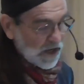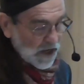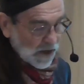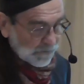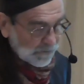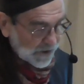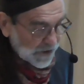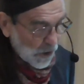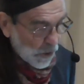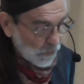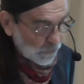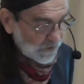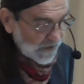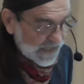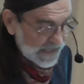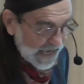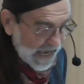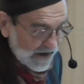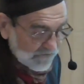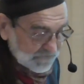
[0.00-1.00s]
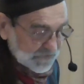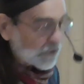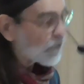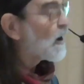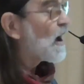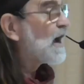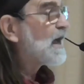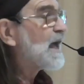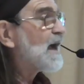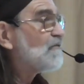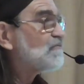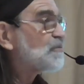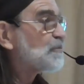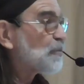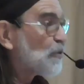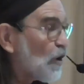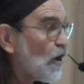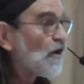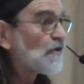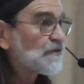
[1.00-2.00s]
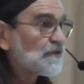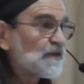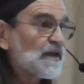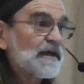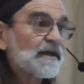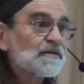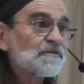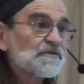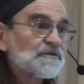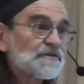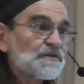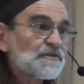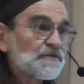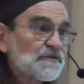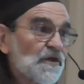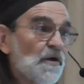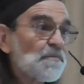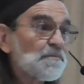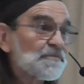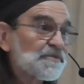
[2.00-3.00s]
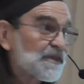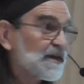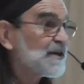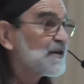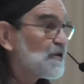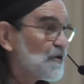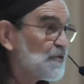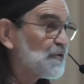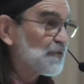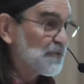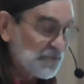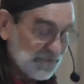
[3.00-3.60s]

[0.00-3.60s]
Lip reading: but only after I have processed something new.